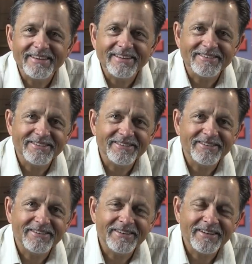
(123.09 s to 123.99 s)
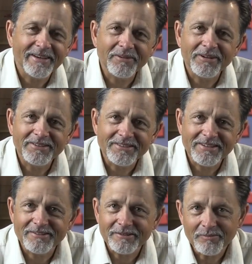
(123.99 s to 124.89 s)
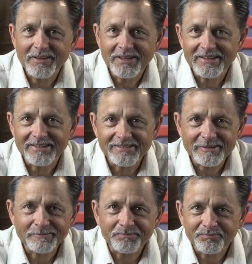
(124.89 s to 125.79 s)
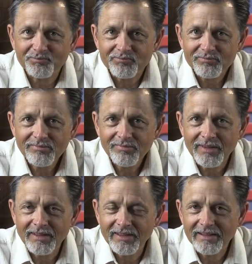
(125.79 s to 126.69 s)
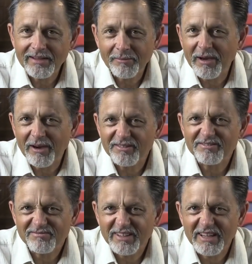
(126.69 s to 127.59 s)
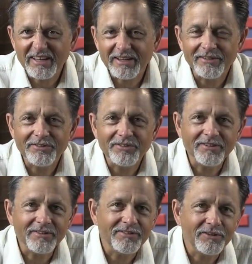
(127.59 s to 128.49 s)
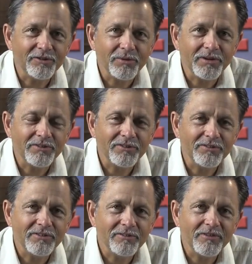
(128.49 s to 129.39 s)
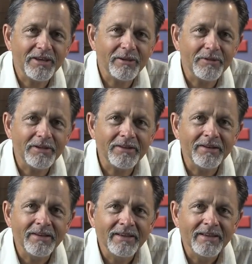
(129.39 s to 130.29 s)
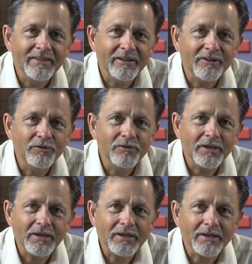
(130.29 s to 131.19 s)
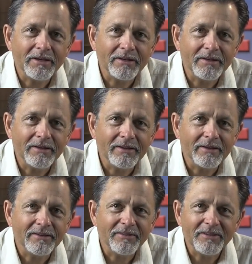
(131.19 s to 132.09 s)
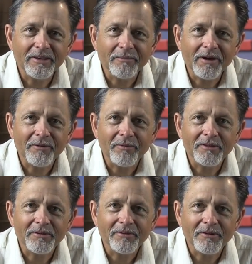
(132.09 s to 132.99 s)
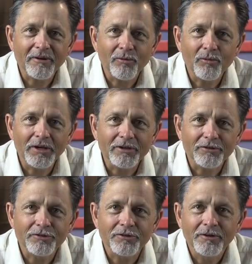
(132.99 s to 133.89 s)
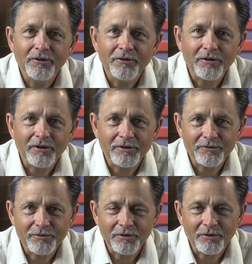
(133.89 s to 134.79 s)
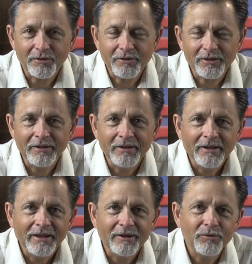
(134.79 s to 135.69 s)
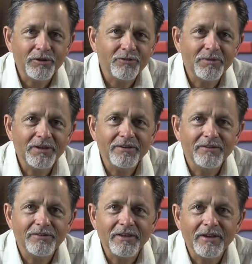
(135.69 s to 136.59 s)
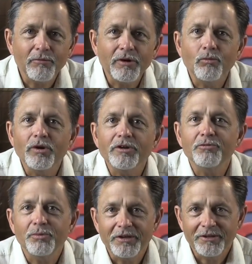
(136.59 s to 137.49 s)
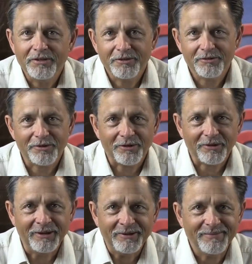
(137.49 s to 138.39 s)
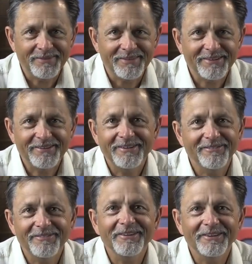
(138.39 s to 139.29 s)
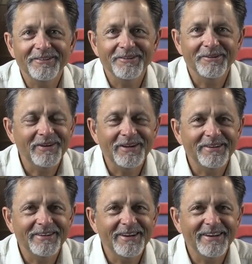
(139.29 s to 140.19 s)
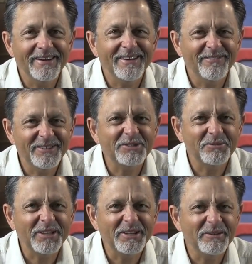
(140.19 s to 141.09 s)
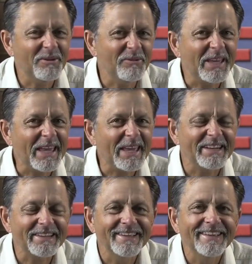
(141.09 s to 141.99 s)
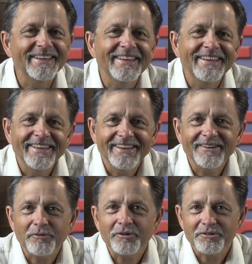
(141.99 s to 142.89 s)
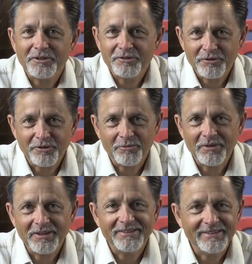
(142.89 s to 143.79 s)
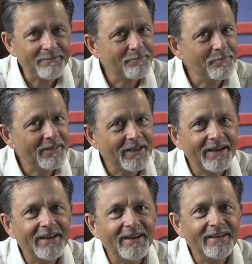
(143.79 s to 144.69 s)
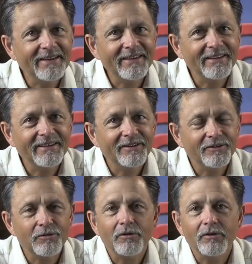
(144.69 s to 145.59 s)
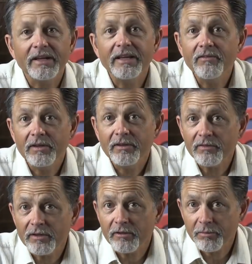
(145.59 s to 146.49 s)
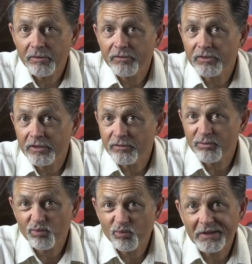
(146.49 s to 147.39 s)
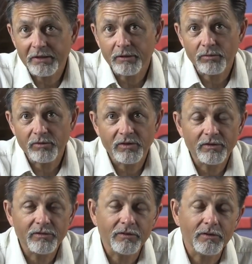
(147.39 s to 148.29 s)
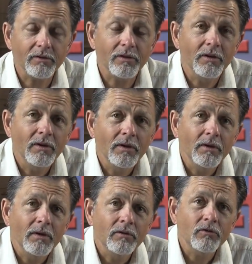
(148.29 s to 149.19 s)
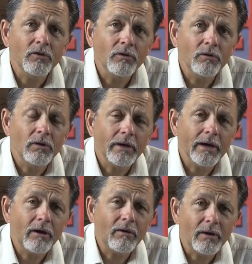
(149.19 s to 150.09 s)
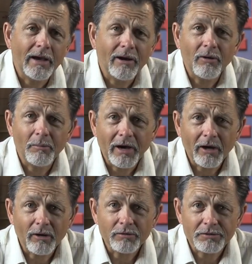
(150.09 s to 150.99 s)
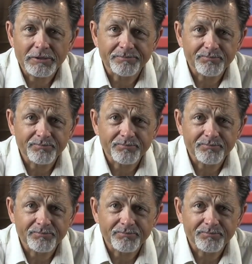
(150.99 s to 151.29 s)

uh, so I'm going to say some things and, and about kids and situations in the family, and then you can uh, think about whether they're a wish or a control. And, and wish means that we wished we could control them. We really do, but uh, wish we could, but we can't. And of course, a control means, yep, I can control it, even if the other person gets really resistant. So how, how about